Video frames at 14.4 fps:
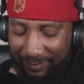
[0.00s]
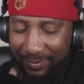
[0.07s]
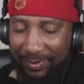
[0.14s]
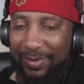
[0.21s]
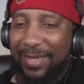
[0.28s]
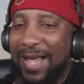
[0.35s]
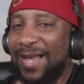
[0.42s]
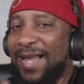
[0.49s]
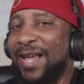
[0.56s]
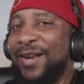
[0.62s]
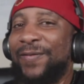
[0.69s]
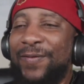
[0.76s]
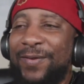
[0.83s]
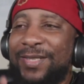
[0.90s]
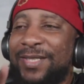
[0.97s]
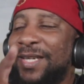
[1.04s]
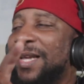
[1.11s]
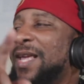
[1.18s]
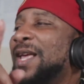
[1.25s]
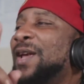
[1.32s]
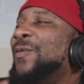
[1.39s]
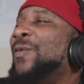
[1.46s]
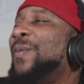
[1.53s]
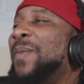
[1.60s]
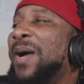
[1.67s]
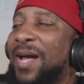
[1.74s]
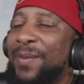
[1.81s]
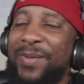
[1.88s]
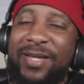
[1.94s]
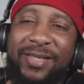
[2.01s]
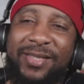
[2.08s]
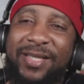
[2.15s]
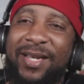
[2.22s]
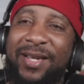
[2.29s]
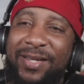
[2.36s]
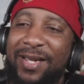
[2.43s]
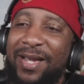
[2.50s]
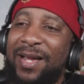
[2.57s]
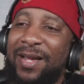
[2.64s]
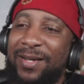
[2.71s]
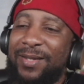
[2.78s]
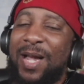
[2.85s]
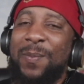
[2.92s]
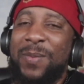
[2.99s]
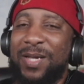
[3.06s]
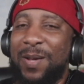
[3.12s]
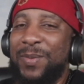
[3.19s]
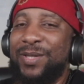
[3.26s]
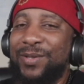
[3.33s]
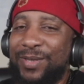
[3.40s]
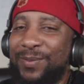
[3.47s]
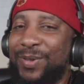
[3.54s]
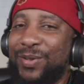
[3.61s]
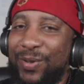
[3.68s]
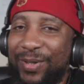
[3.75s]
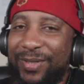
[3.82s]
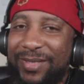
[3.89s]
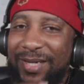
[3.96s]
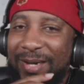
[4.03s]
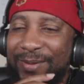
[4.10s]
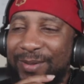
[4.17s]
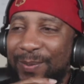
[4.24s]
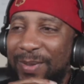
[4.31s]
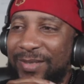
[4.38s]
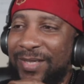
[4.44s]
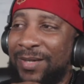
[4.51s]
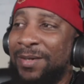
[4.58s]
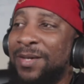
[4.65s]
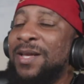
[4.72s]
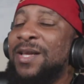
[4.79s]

so... I got to remind me to tell y'all... I'm going to do some story times on my channel.